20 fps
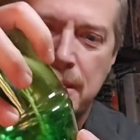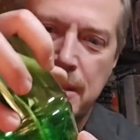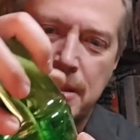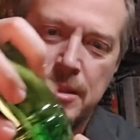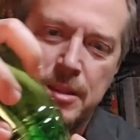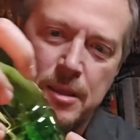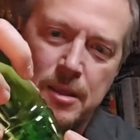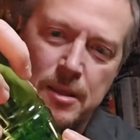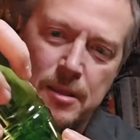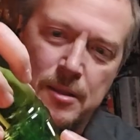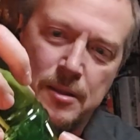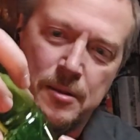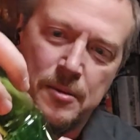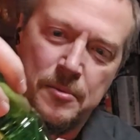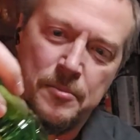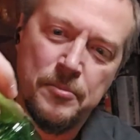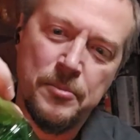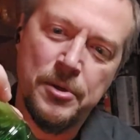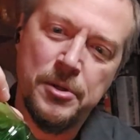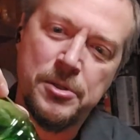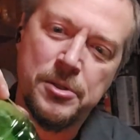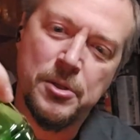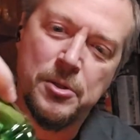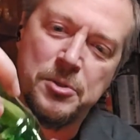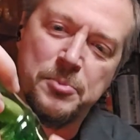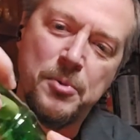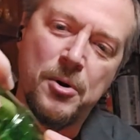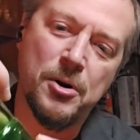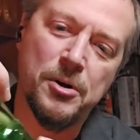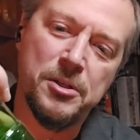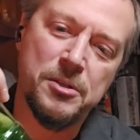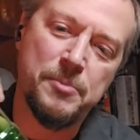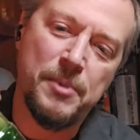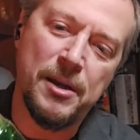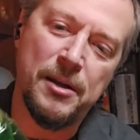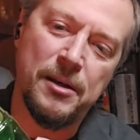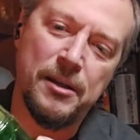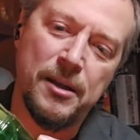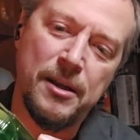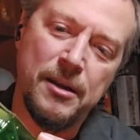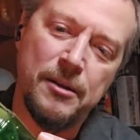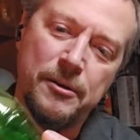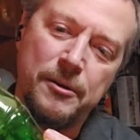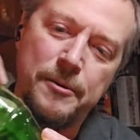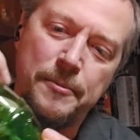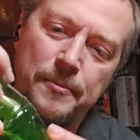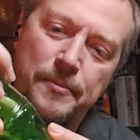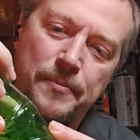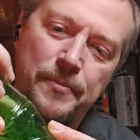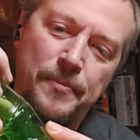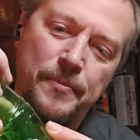And then push those parts back together.